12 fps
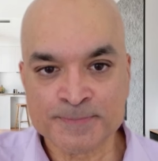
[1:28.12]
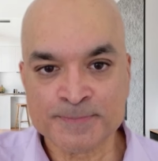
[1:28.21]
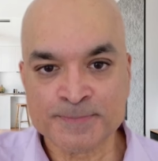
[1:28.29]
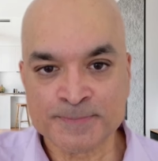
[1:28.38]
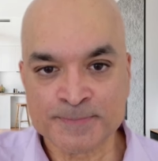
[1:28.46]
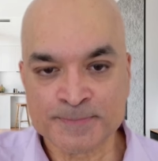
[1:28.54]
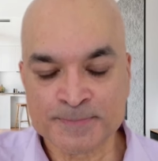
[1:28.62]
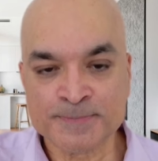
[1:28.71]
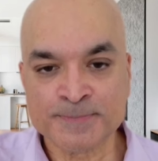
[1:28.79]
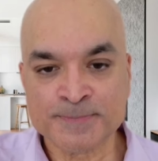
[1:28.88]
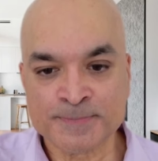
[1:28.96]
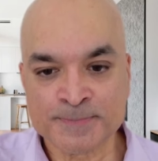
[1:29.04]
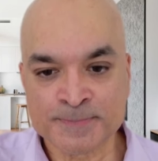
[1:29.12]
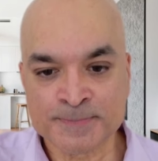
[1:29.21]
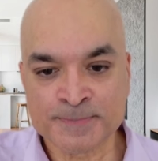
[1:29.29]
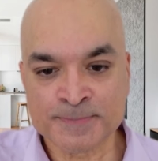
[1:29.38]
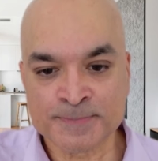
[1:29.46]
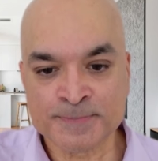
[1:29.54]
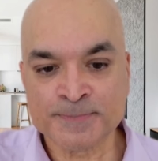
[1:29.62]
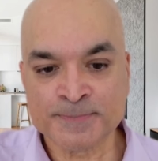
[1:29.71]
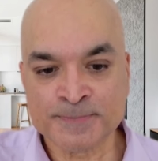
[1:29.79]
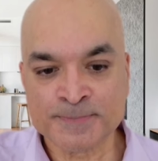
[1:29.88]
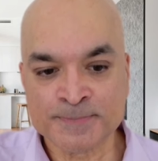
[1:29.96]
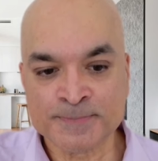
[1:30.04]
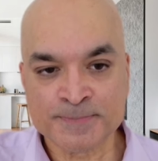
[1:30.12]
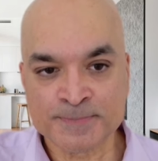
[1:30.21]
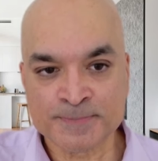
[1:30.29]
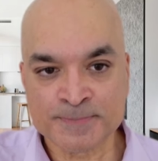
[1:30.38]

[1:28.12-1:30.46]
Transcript: [no speech]